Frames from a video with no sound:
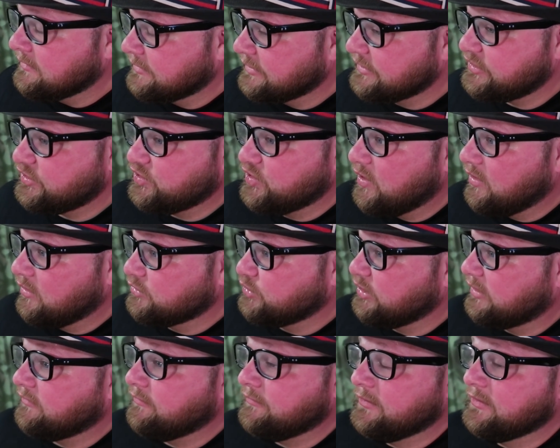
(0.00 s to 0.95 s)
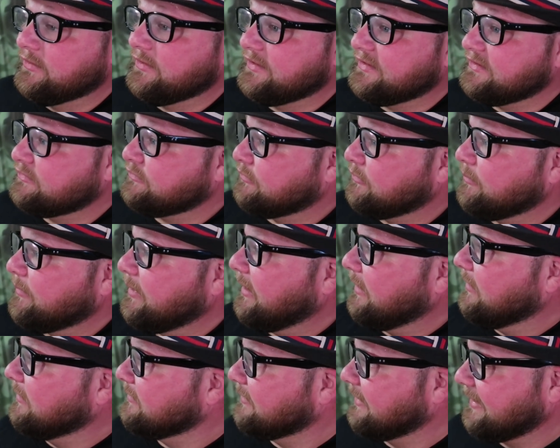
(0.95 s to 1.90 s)
nostalgic feelings for
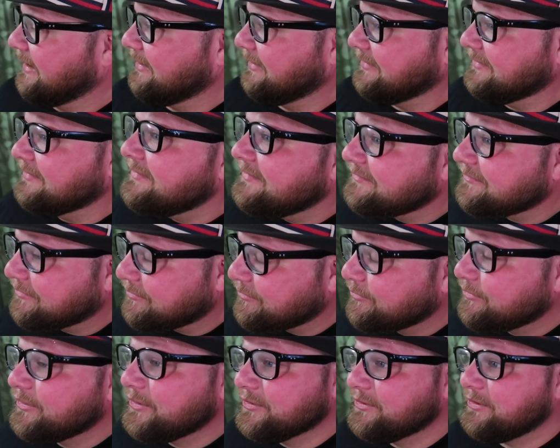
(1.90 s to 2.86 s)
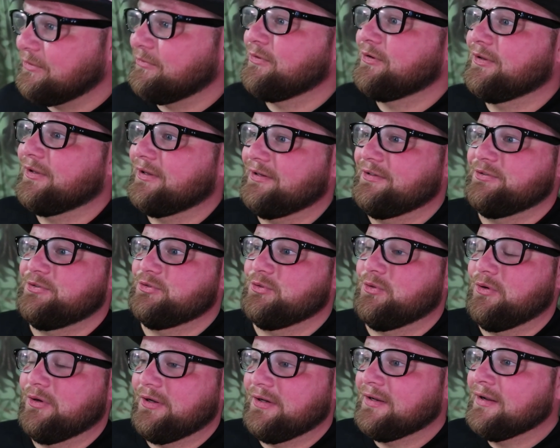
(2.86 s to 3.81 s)
me. Like I really, really
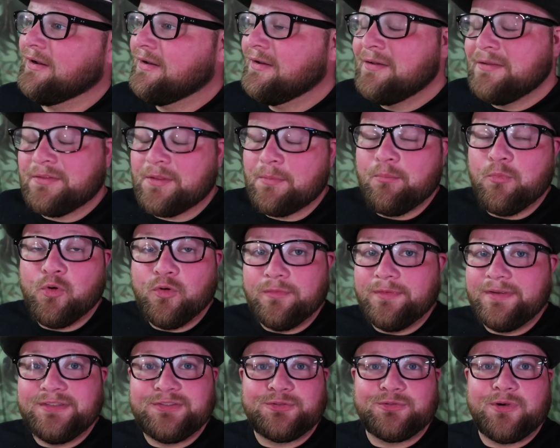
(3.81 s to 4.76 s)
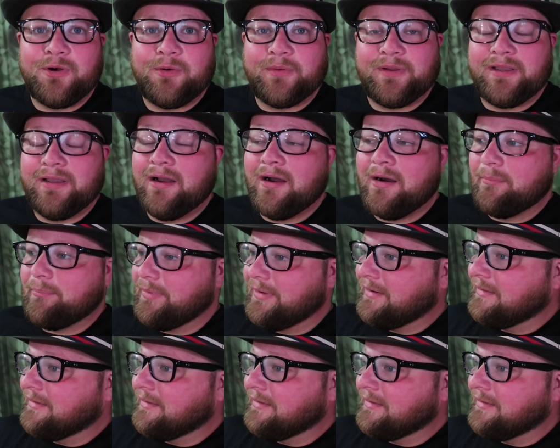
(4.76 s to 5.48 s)
enjoyed the movies growing up